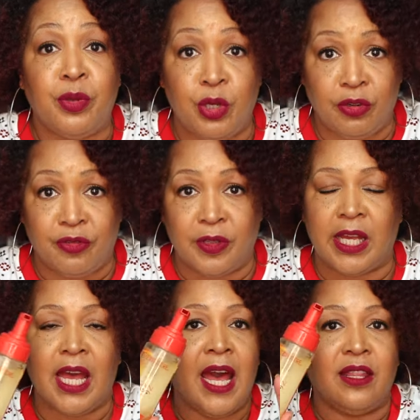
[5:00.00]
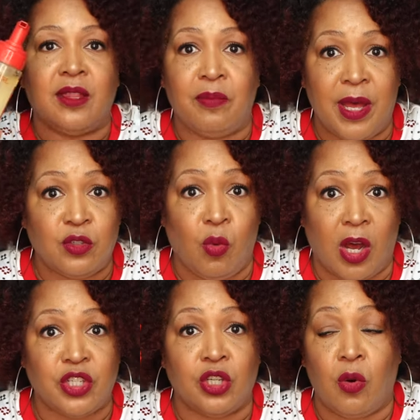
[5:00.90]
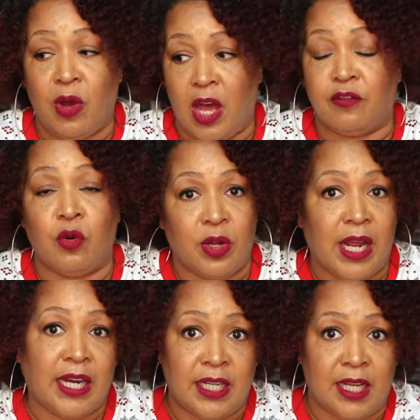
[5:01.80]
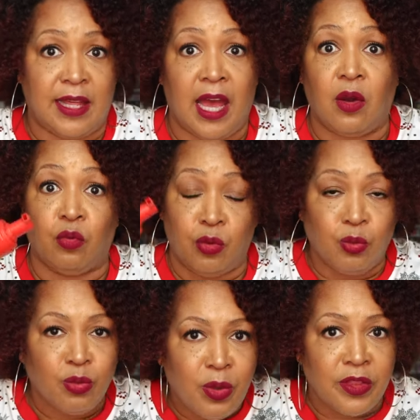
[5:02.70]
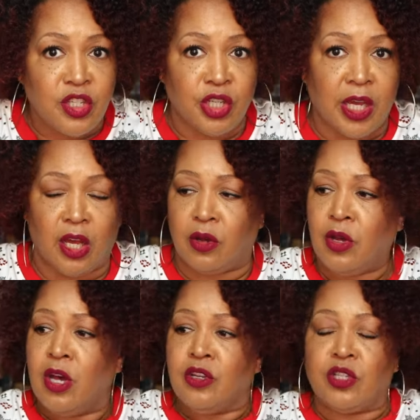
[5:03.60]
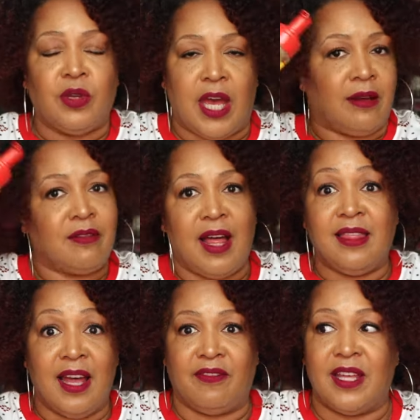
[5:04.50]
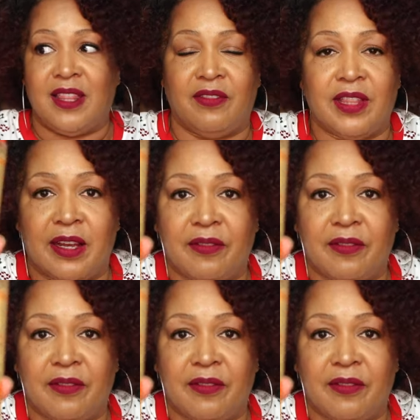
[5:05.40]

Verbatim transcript: beautifully, the best wash and go ever when I did that with the gel. So yeah, love it, love it,